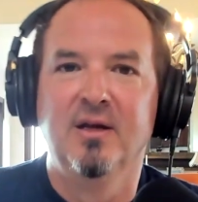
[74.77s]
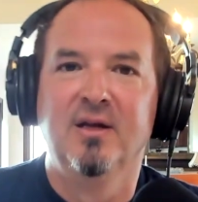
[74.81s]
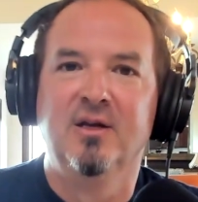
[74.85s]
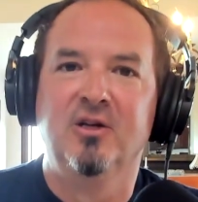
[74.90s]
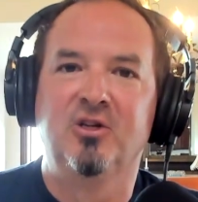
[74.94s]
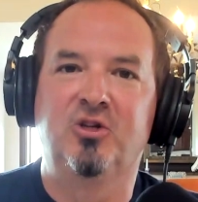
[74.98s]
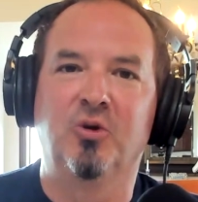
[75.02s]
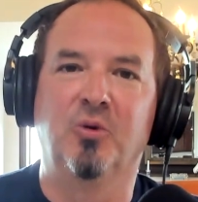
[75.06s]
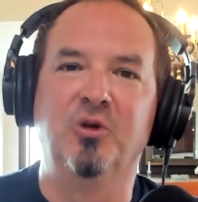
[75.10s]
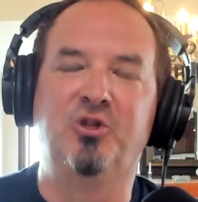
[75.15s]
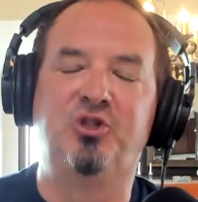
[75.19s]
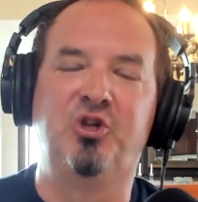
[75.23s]

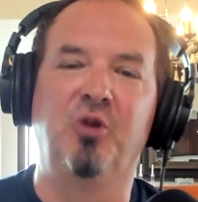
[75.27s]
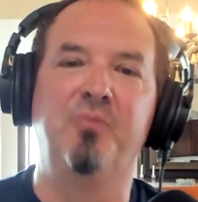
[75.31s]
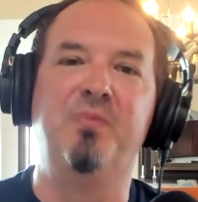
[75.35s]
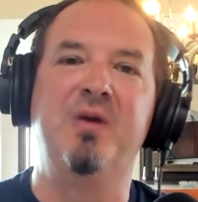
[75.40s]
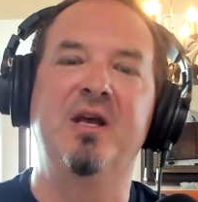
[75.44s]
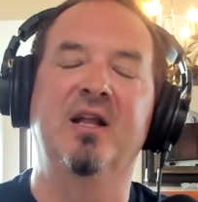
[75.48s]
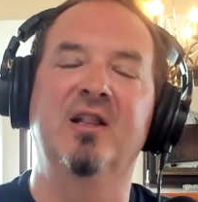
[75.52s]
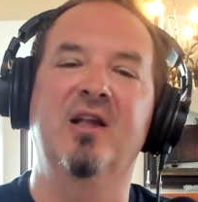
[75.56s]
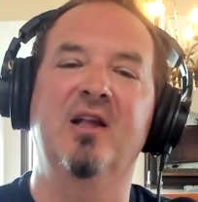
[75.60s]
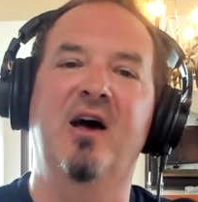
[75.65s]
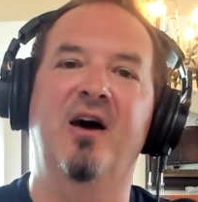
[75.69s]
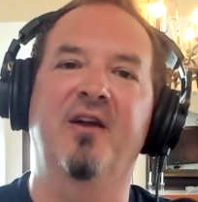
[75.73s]
So it should be
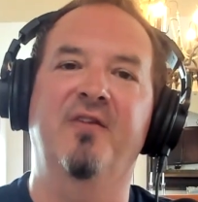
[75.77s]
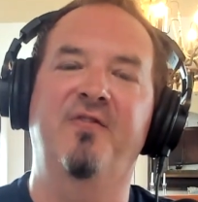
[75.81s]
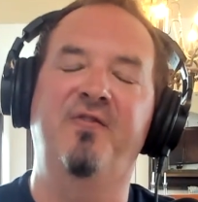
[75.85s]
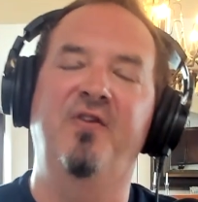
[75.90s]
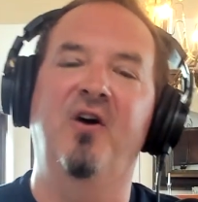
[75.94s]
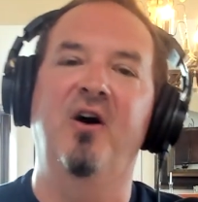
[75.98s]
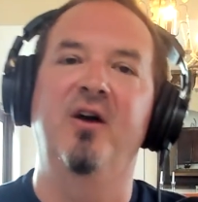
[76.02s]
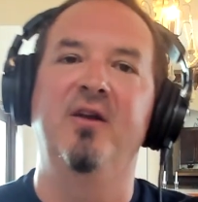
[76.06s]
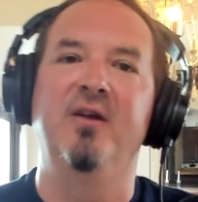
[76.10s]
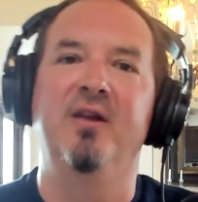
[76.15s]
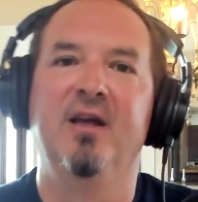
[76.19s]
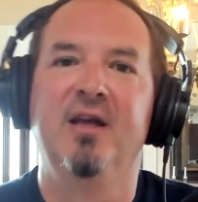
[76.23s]
a lot of
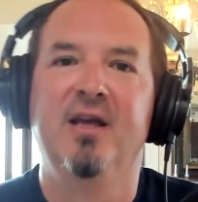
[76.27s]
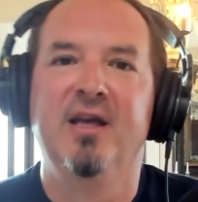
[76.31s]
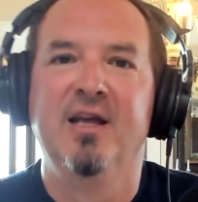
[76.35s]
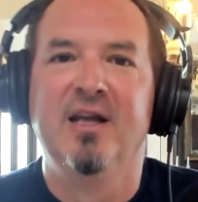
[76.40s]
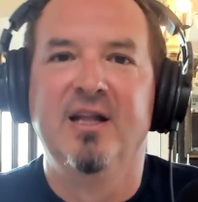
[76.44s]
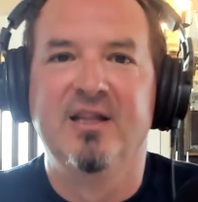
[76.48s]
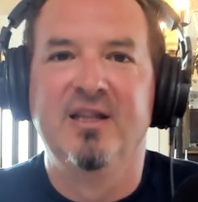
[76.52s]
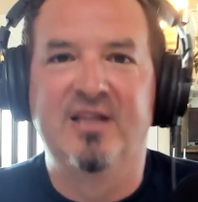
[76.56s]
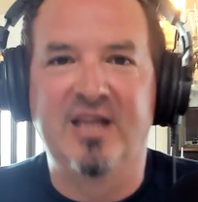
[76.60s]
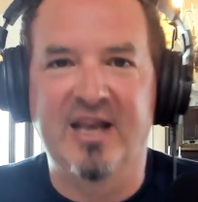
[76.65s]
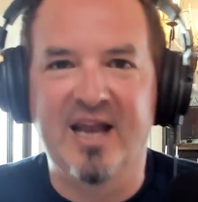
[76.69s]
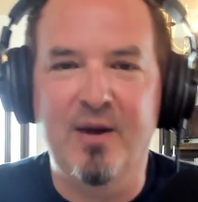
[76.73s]
fun.
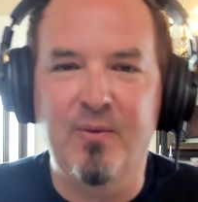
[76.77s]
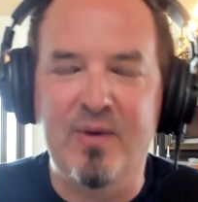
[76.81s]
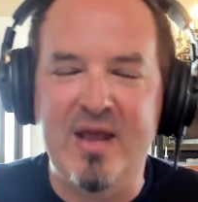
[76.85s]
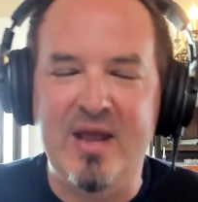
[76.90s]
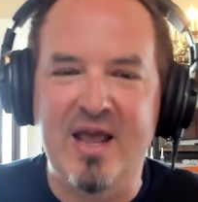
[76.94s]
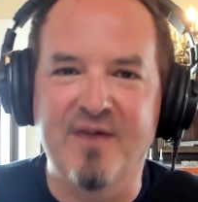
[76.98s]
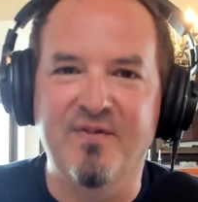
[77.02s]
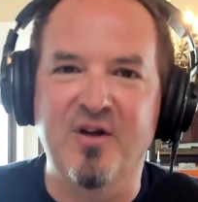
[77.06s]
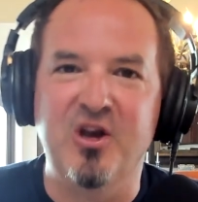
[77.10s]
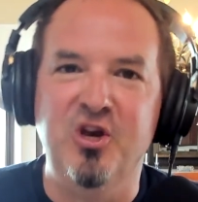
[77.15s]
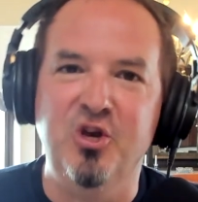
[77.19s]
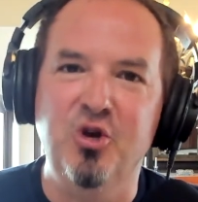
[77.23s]
Today, we
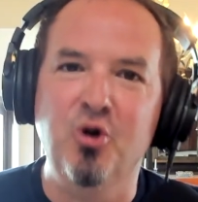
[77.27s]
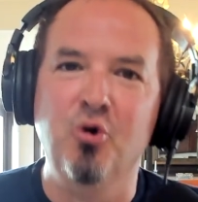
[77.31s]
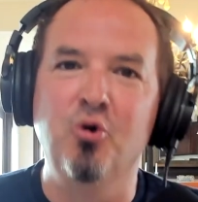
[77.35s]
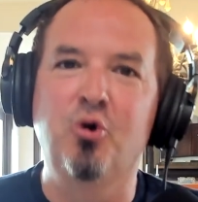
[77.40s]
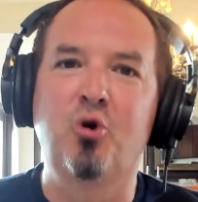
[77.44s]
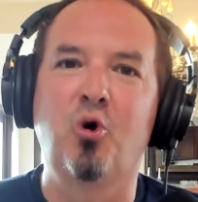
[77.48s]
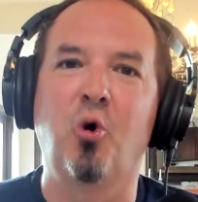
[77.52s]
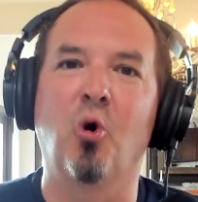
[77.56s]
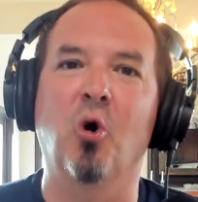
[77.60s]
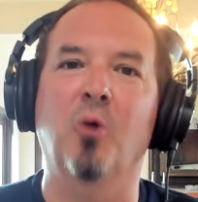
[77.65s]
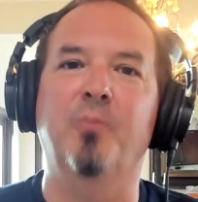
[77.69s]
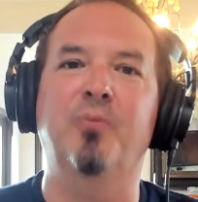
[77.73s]
have a new
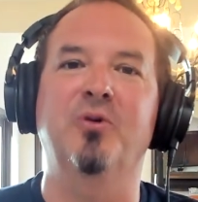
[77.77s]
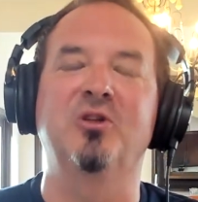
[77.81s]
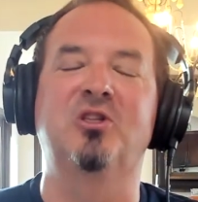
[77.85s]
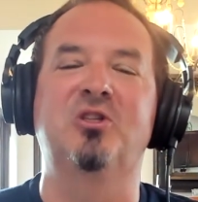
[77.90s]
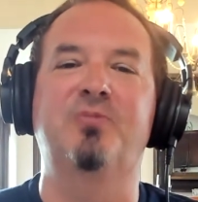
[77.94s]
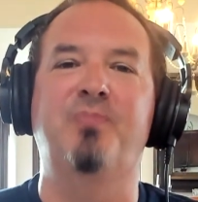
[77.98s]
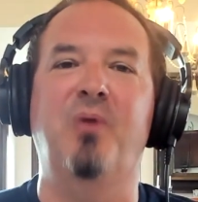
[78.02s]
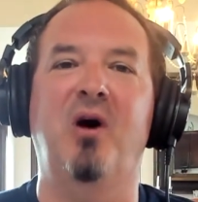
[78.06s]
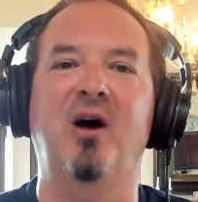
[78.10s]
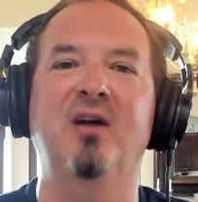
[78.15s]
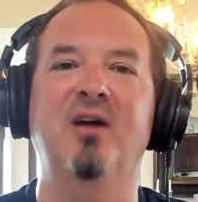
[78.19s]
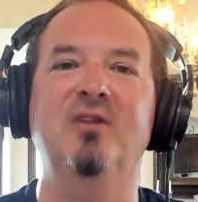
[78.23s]
corporate
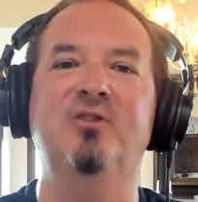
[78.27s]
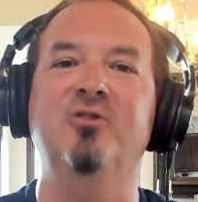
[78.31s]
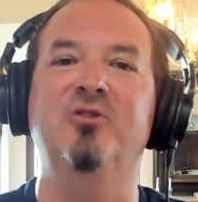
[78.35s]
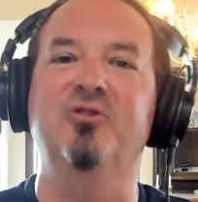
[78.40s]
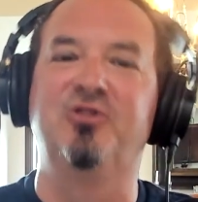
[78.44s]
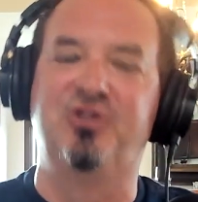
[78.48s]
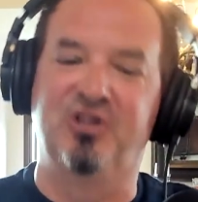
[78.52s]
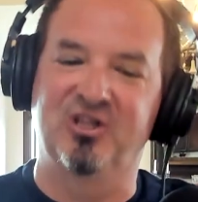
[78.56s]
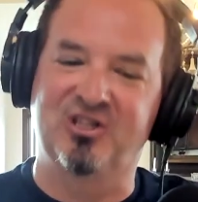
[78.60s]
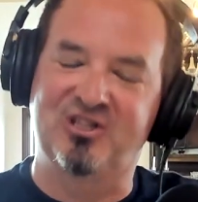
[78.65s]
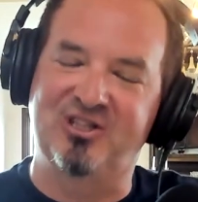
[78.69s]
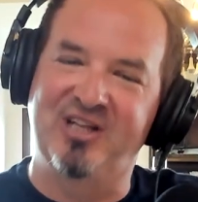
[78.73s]
sponsor,
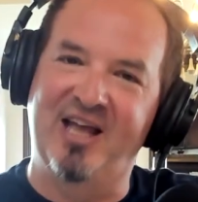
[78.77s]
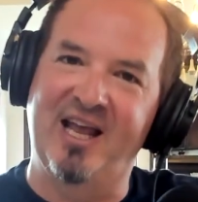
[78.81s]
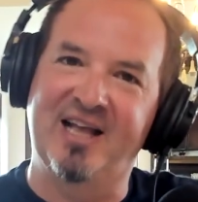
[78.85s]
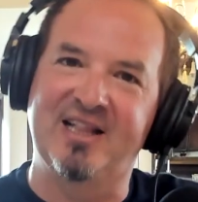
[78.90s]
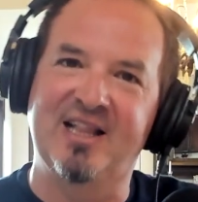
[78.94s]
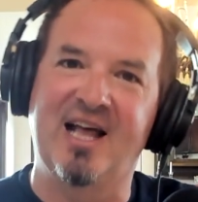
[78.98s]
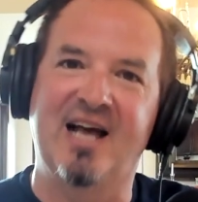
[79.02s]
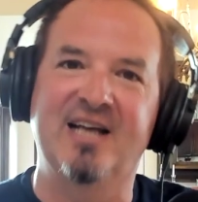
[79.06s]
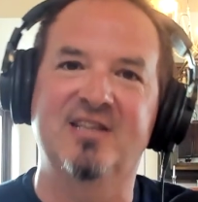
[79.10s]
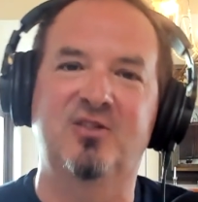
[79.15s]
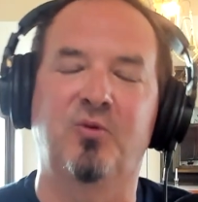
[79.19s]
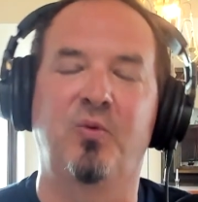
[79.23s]
just like
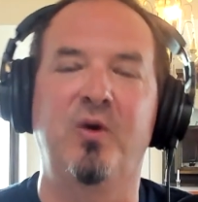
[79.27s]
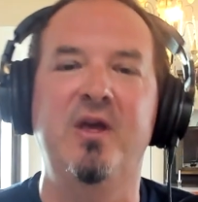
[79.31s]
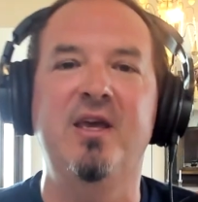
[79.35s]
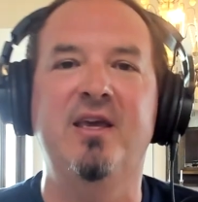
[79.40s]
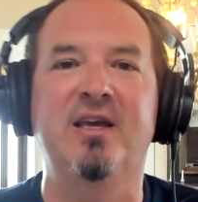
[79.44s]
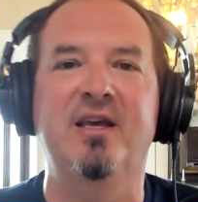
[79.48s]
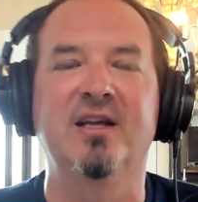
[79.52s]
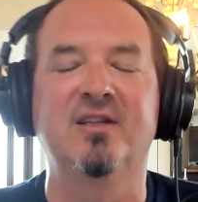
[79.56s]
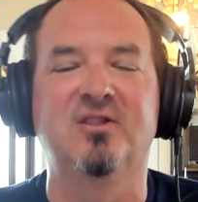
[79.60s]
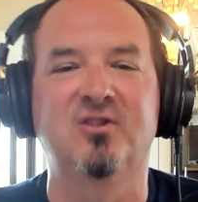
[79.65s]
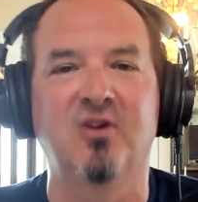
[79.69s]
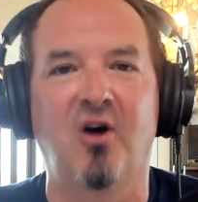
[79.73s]
last
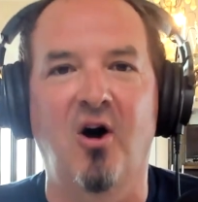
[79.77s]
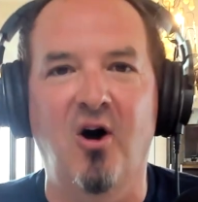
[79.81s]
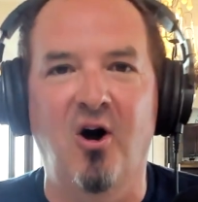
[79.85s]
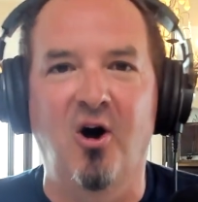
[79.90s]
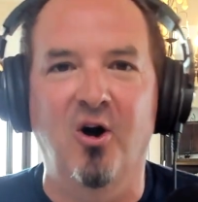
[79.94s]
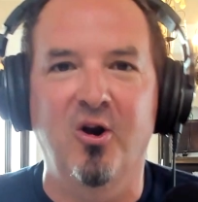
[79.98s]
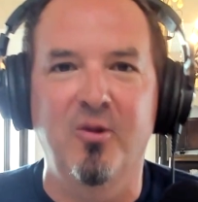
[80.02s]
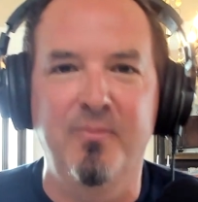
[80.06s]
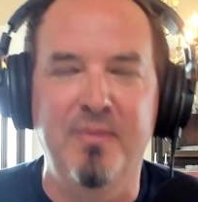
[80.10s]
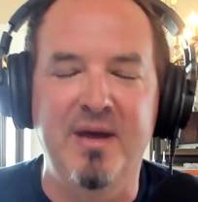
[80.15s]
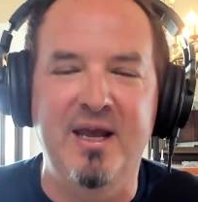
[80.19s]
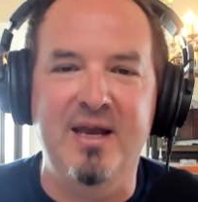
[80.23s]
week. It's
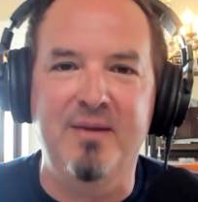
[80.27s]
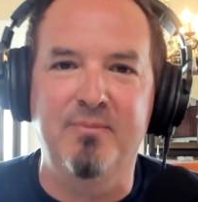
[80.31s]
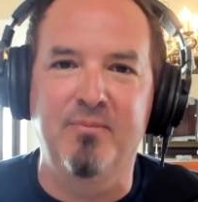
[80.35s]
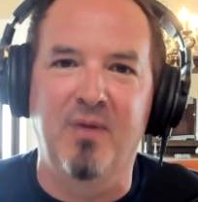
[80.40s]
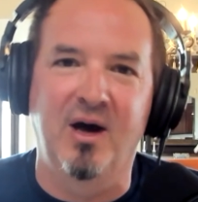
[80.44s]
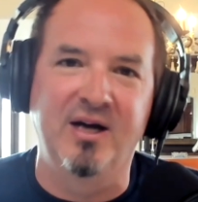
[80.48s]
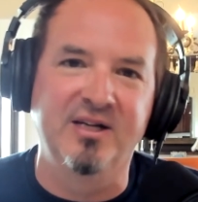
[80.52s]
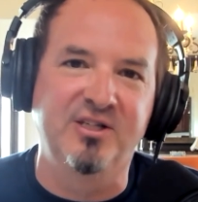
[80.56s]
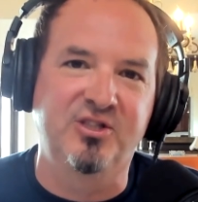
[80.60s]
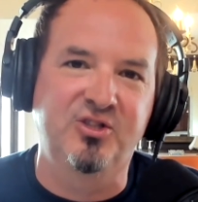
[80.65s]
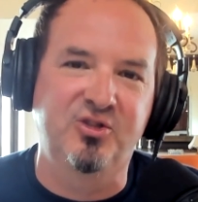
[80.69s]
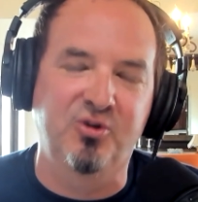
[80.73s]

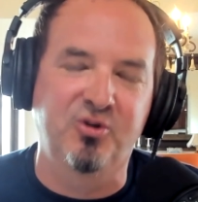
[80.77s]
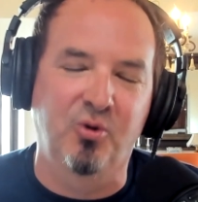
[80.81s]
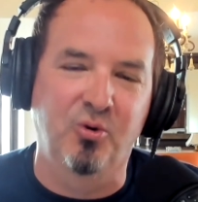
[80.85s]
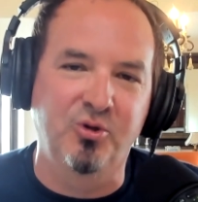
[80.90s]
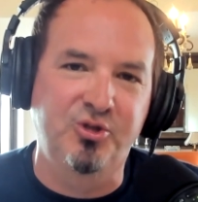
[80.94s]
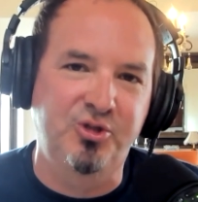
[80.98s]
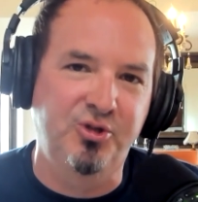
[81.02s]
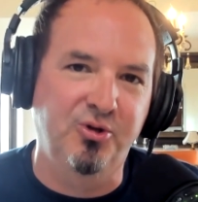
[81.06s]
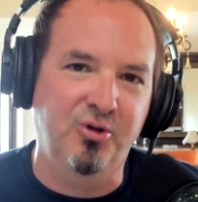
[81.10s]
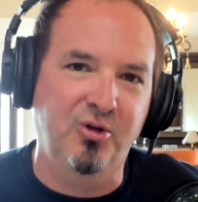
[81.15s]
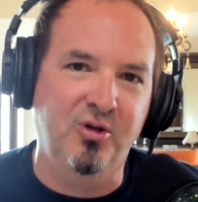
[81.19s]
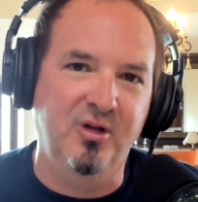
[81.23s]

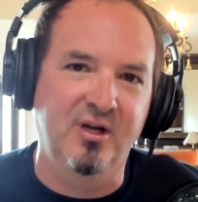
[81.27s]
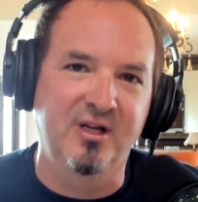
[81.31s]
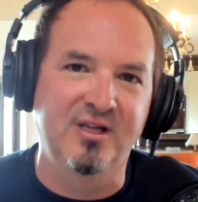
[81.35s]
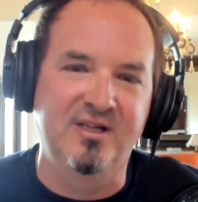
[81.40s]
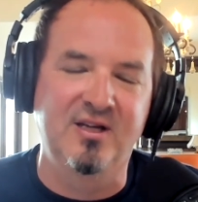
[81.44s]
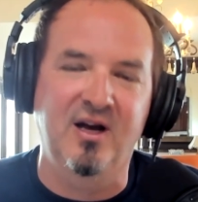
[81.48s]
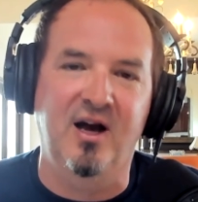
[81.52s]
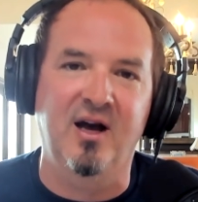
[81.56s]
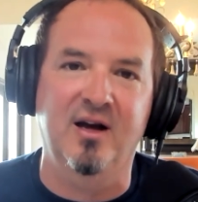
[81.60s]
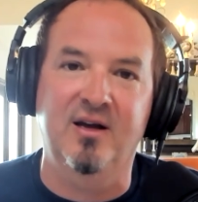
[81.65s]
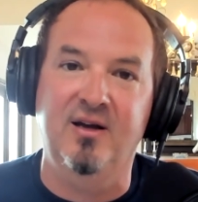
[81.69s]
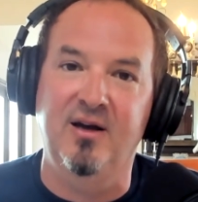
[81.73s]

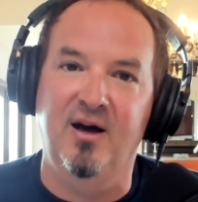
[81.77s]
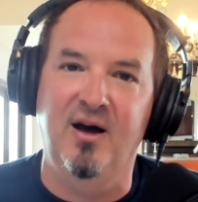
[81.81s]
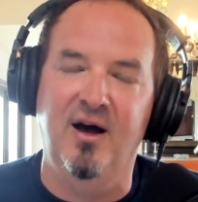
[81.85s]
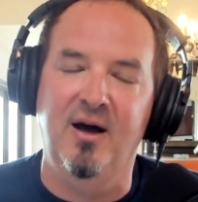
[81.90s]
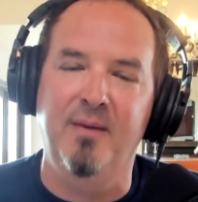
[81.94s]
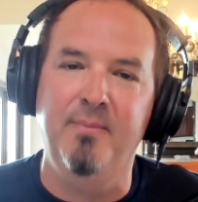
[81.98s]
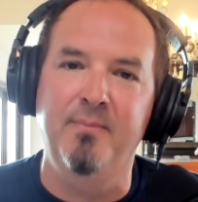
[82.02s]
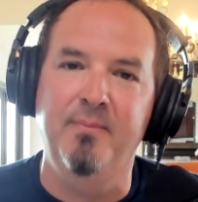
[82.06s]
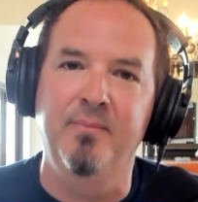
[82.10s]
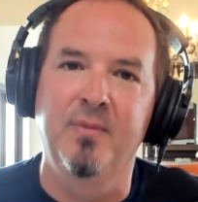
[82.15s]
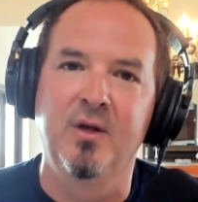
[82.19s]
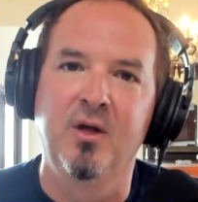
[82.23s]

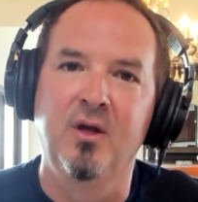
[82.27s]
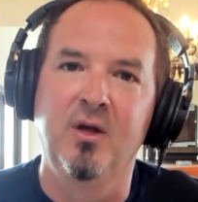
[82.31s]
AutomateMySocial.com.